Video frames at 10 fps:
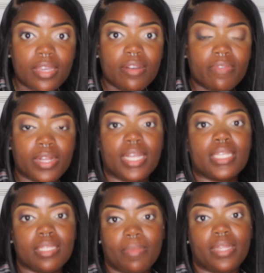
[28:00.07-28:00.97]
for
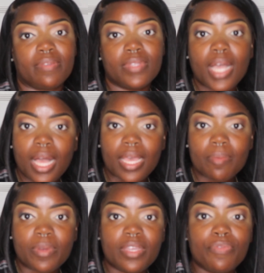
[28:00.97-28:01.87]
X amount of time,
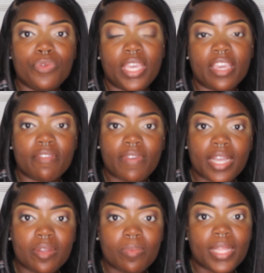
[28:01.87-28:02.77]
but if you can't
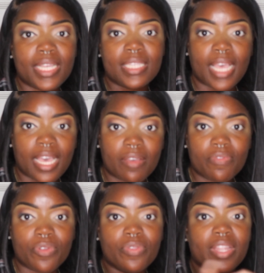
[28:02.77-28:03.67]
find a place
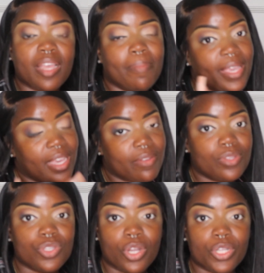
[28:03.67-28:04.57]
after, then I may have
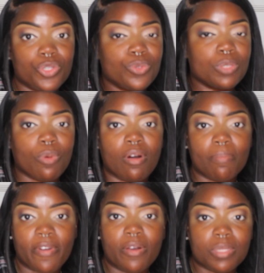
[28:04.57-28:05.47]
to charge you a small
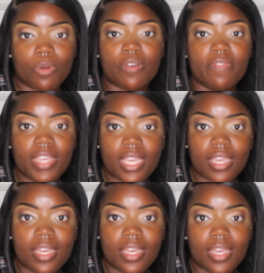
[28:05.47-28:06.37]

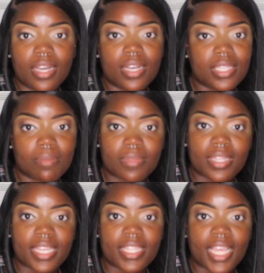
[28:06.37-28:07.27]
fee or something
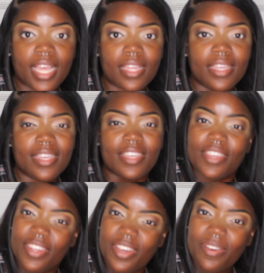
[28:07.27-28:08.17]
like that,
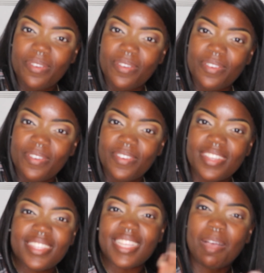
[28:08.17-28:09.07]
you know,
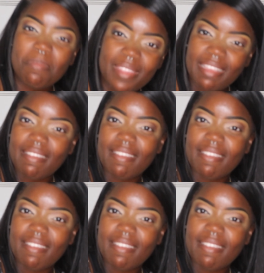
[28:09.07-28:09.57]
something.